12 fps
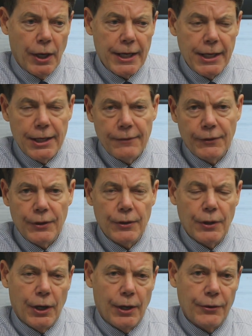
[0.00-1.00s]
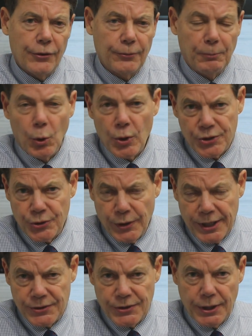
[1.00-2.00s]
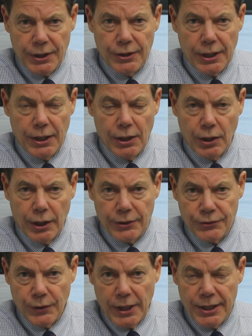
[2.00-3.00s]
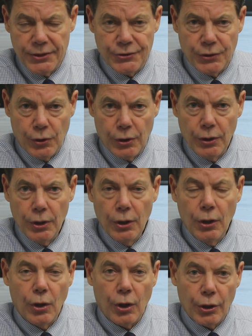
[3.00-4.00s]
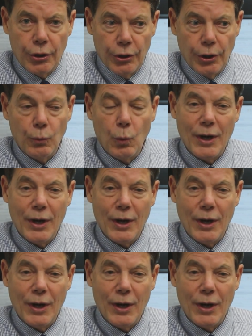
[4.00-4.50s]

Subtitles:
Even the sports drinks that contain electrolytes are good.